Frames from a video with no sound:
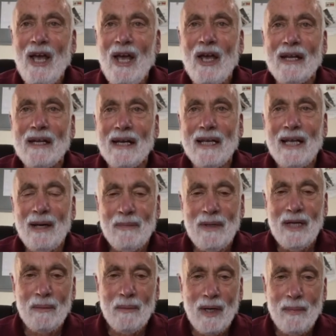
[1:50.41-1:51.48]
And I kept that
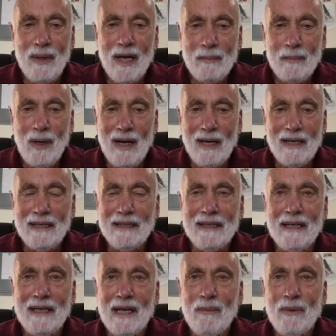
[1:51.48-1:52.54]
in my back pocket,
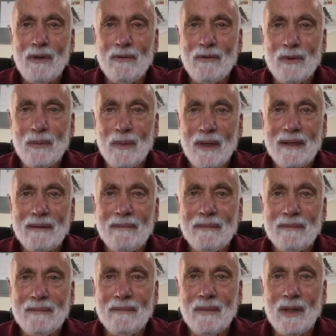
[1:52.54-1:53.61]
and I went through my
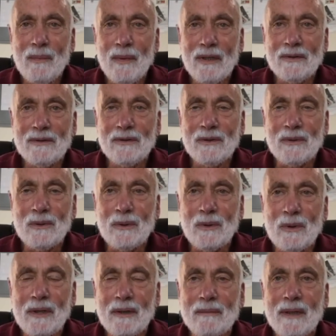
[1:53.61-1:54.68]
medical
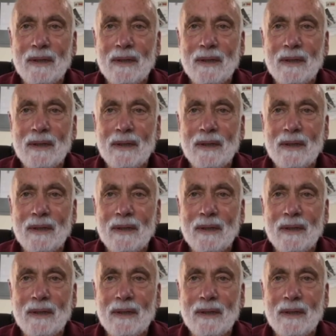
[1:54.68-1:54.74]
school and